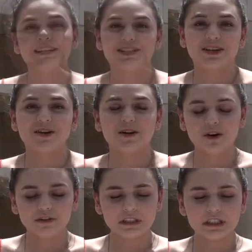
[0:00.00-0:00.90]
So
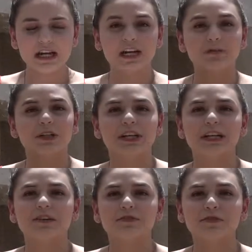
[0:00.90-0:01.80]
over time,
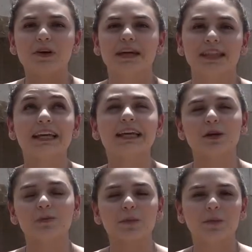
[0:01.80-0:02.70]
they
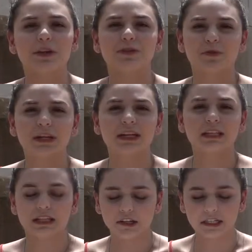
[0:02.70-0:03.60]
came up with 3
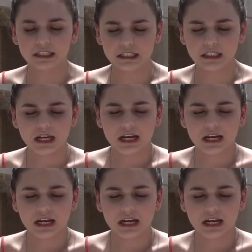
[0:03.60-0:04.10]
theories.